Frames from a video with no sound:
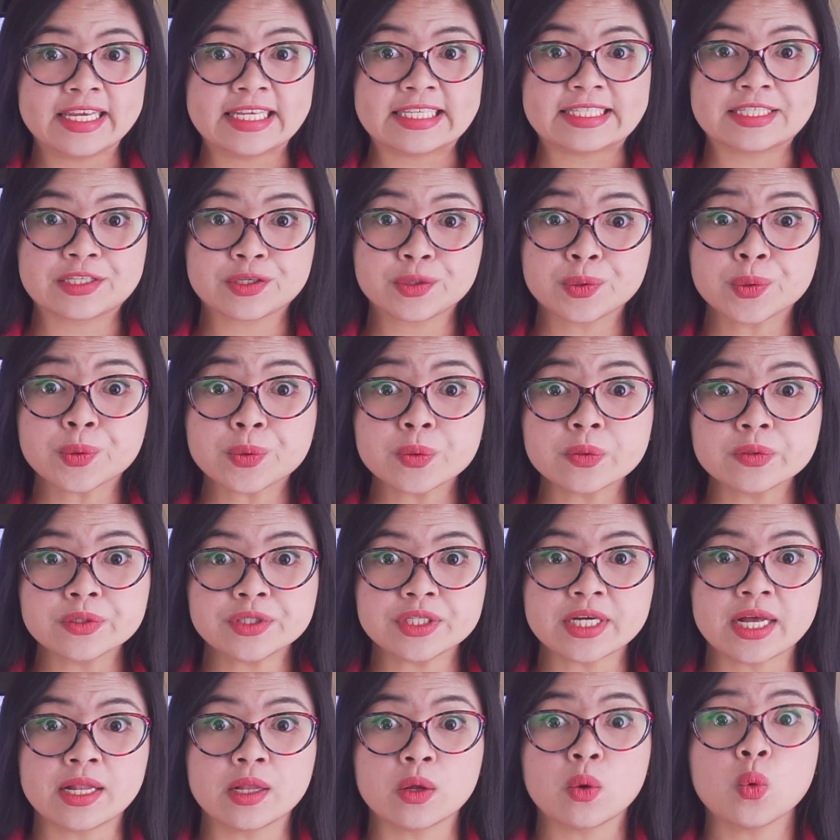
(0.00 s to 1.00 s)
is
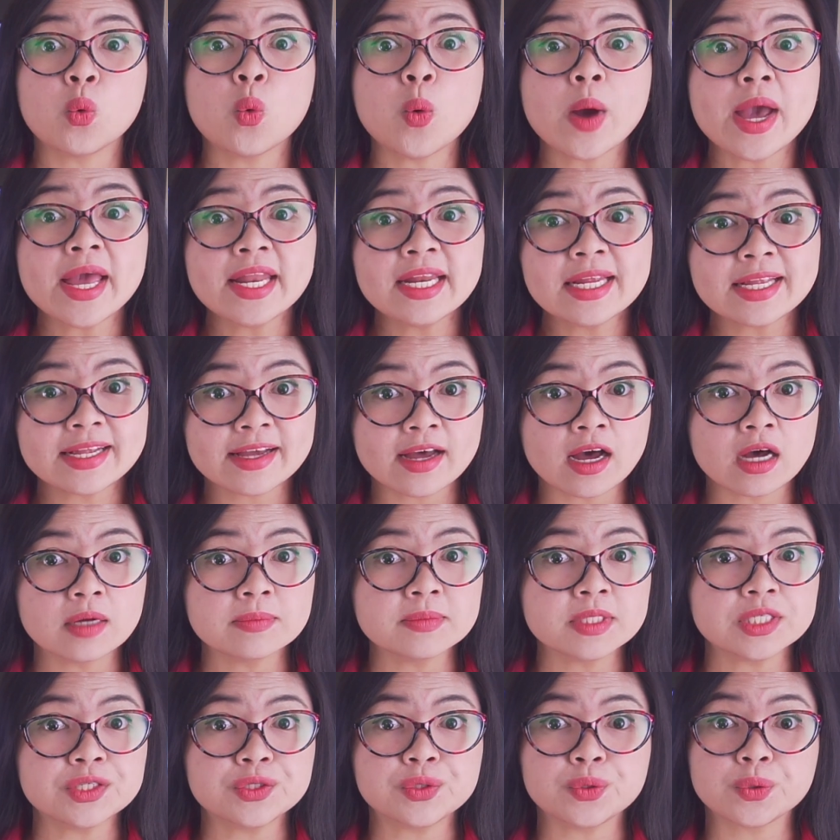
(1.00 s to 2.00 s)
crucial when it
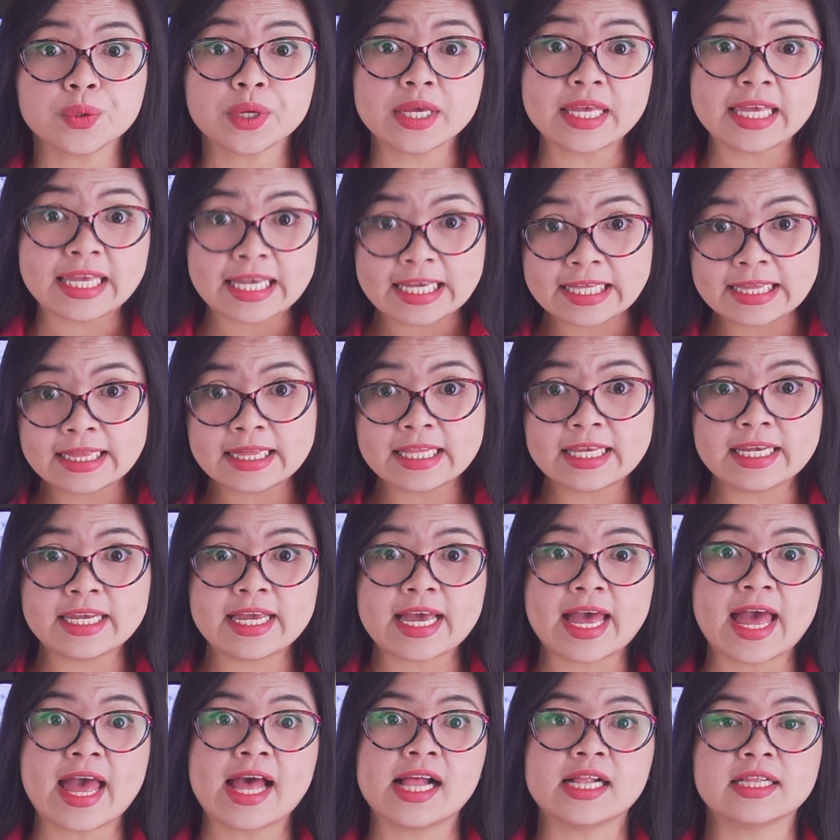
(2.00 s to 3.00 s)
comes to kidney
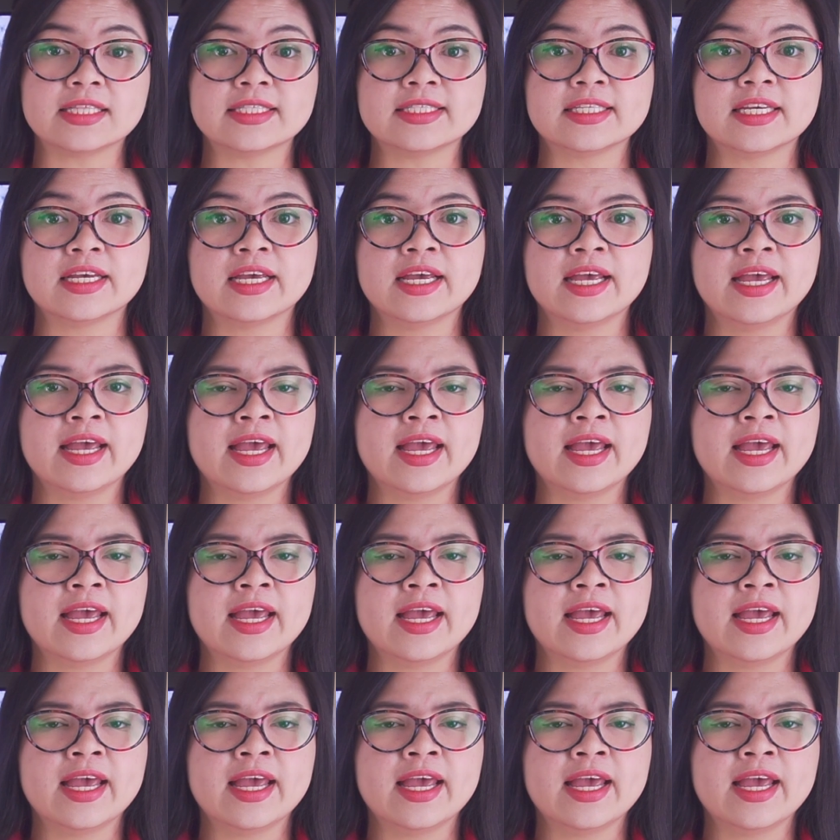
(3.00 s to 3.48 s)
health.